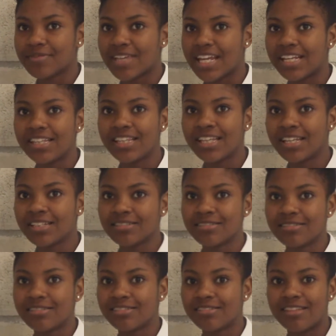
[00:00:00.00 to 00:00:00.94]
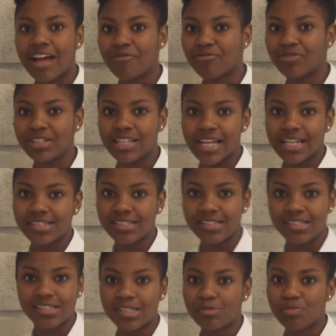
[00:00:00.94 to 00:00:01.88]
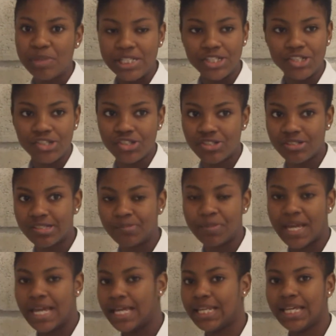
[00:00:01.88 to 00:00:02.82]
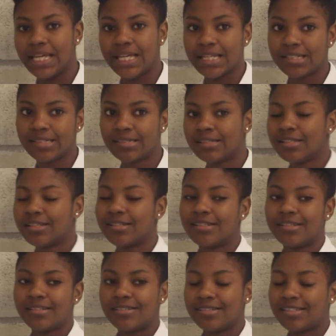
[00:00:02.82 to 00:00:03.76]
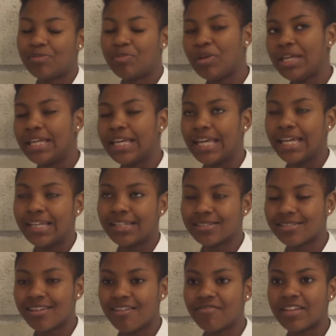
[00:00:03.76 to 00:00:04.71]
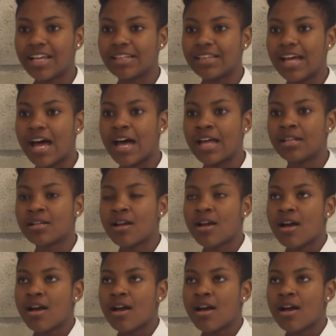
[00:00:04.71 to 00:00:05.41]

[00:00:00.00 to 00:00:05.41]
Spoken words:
anything that relates to speech, debating, speaking, stuff like that.